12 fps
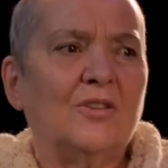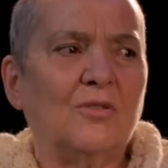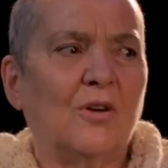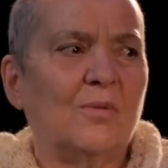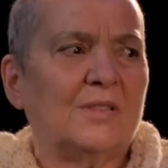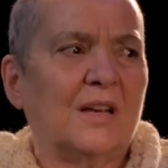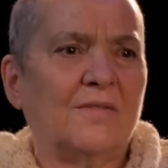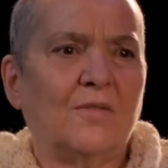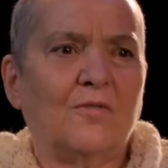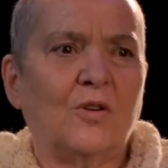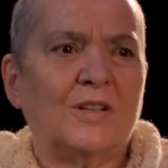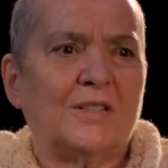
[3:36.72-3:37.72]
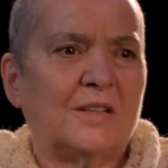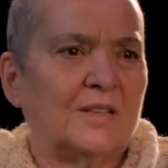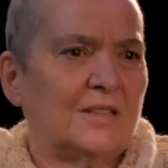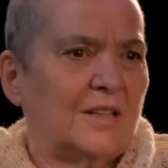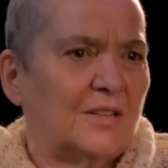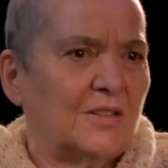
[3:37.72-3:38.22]
You always have a voice at
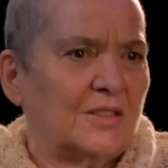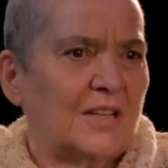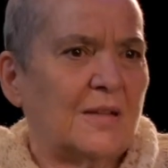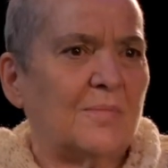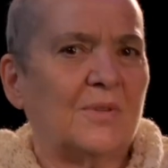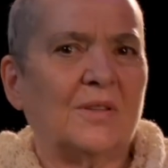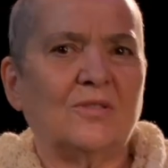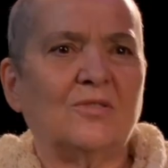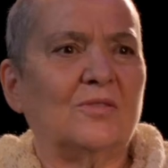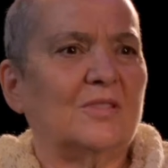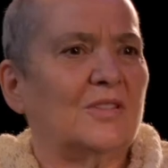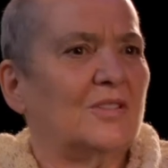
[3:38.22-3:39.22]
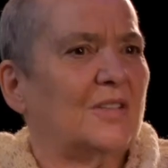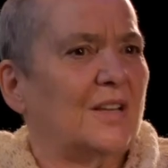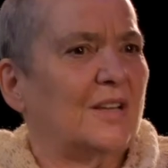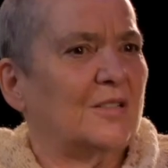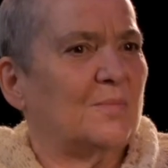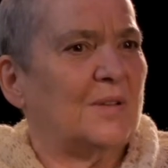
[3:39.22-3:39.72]
the dinner table. There's no such
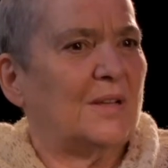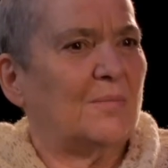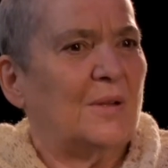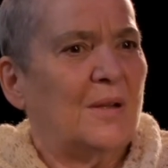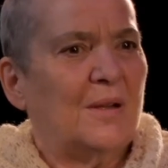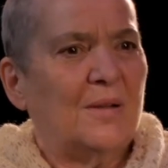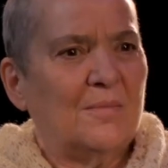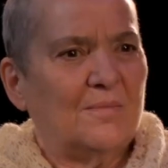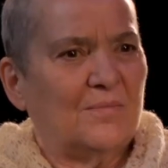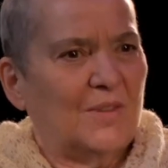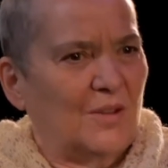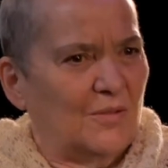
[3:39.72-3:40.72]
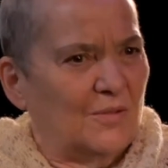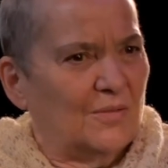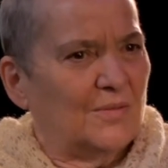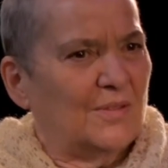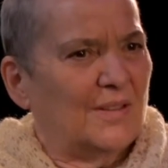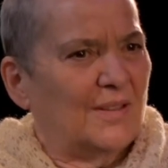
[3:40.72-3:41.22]
thing as being, you know,
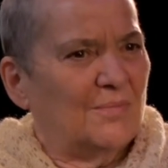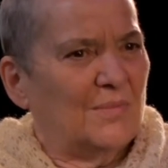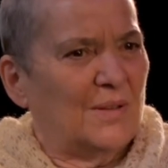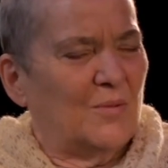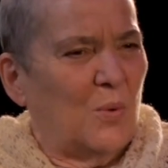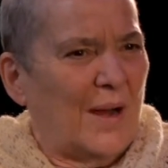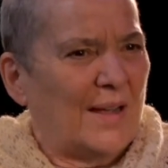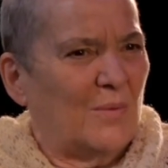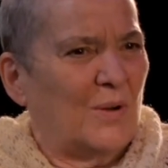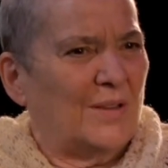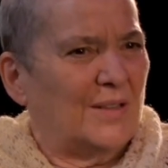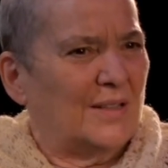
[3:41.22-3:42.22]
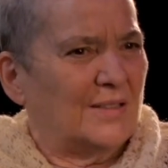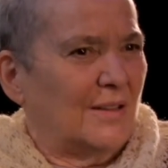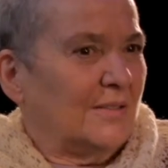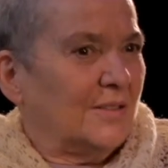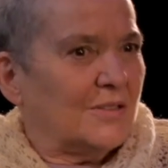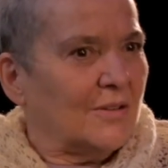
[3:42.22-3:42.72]
being quiet while the
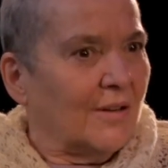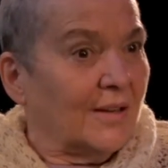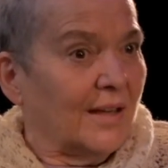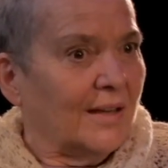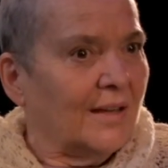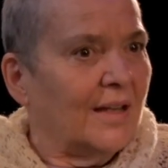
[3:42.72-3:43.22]
adult is talking.